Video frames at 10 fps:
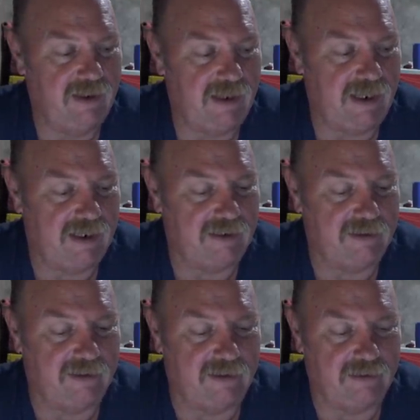and
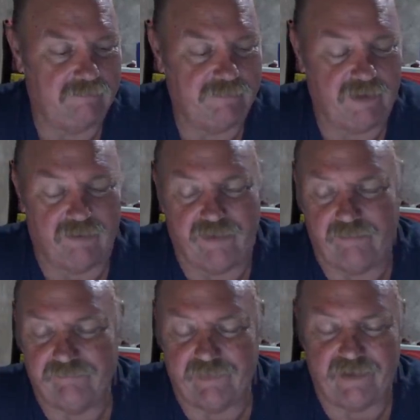you know, they
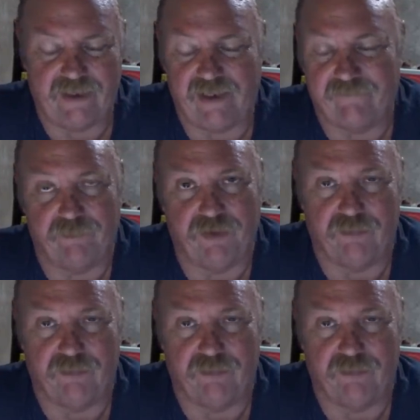never put